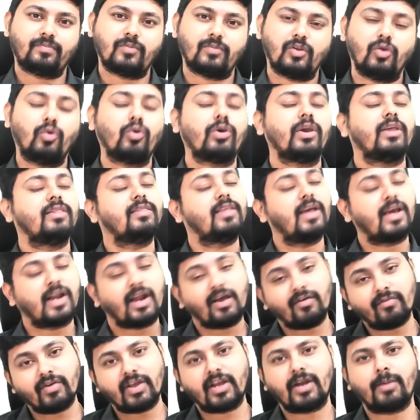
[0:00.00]
Okay, they are
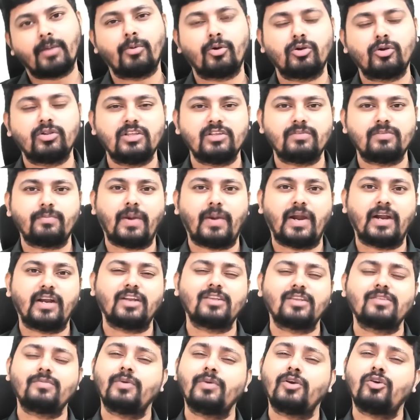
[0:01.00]
aware about these
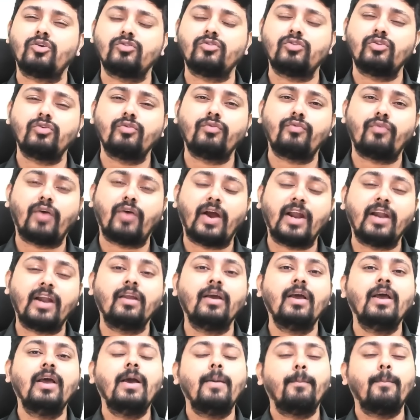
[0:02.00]
patterns because you find
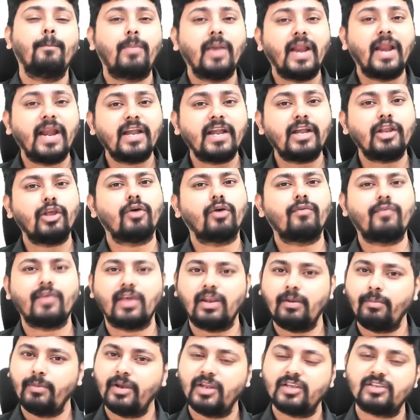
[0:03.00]
plenty of
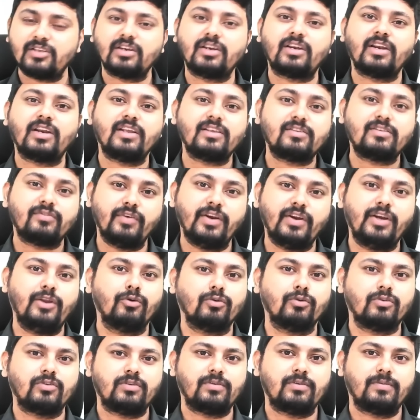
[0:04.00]
elimination tricks
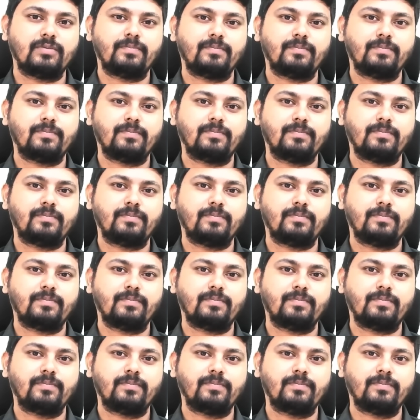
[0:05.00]
videos.